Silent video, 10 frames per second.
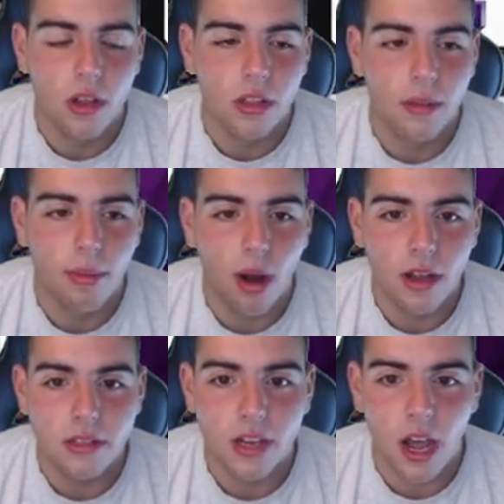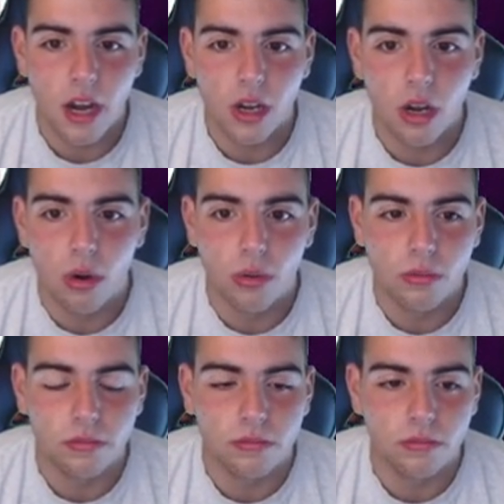LeBron's gotta go.
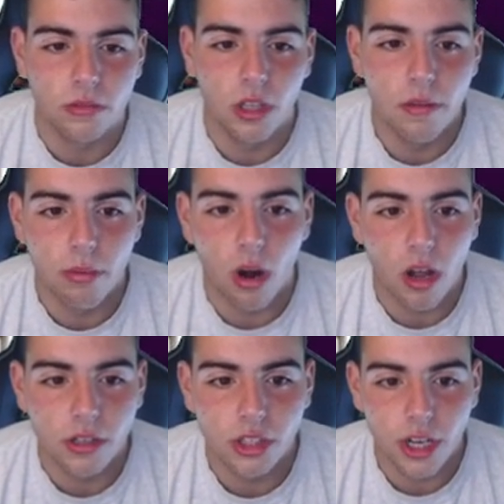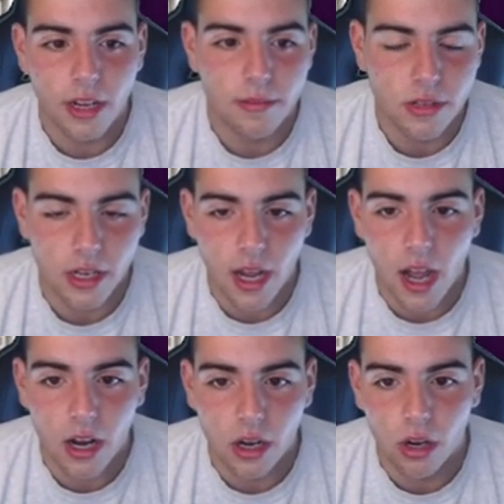LeBron James
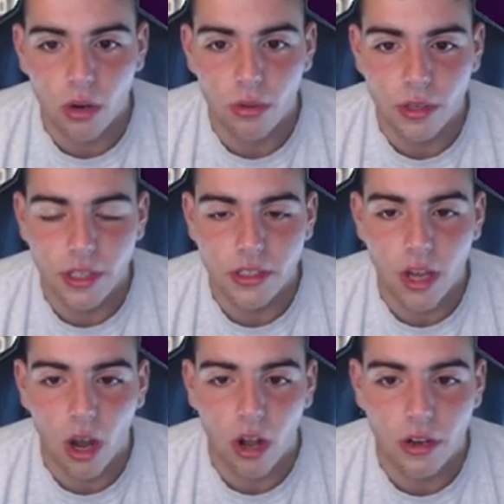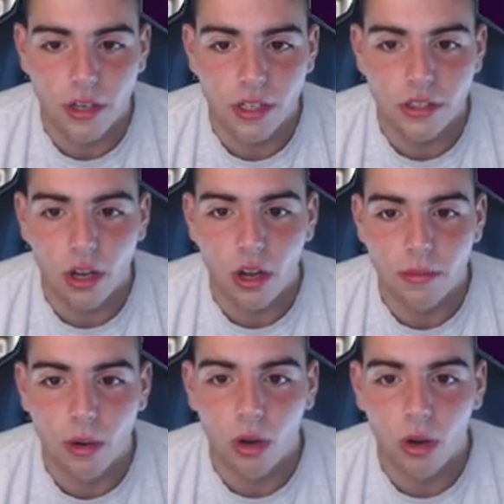gotta go. He's gone. He's gone, bro.